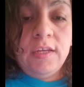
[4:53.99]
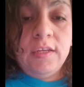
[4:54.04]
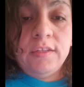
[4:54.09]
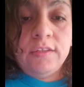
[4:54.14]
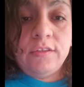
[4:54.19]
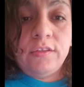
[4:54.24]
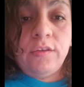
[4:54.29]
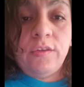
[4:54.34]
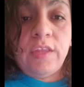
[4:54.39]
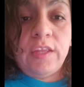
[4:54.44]

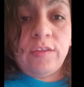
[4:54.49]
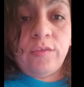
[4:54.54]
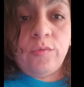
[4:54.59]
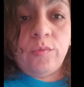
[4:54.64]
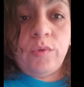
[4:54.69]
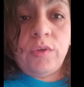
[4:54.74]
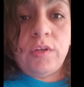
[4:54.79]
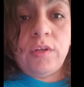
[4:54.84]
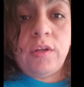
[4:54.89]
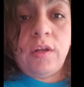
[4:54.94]
So that's
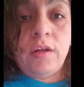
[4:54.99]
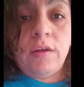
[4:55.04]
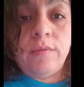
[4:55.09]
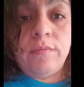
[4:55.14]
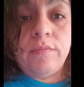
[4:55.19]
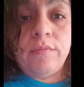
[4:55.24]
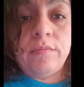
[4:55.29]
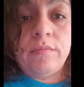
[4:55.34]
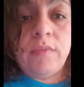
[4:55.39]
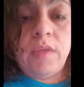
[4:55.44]
what
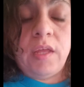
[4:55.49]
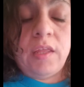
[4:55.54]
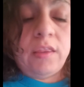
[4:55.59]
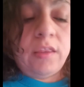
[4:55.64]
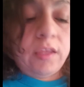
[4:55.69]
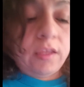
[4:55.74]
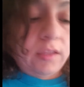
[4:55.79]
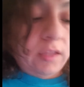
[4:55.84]
I think